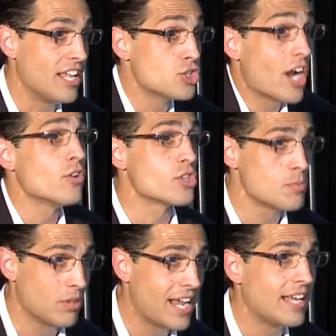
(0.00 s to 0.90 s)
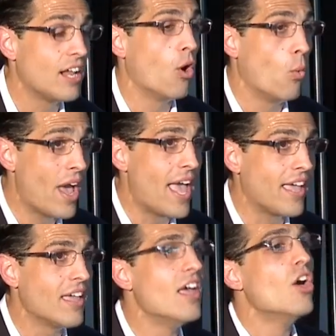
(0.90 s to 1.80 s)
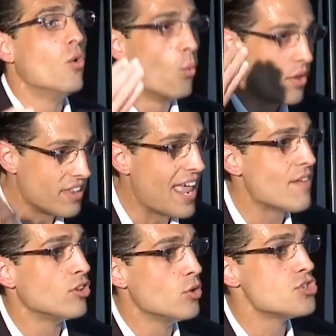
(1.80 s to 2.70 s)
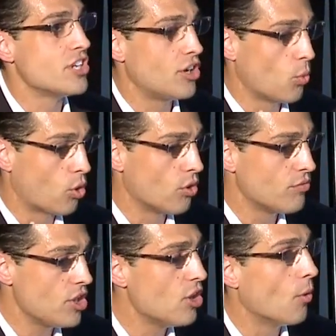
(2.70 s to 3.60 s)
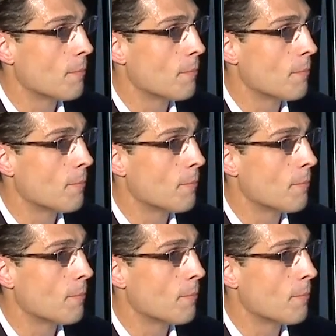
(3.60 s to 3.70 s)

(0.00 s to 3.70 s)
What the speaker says: He tried to explain it away with an evolutionary worldview.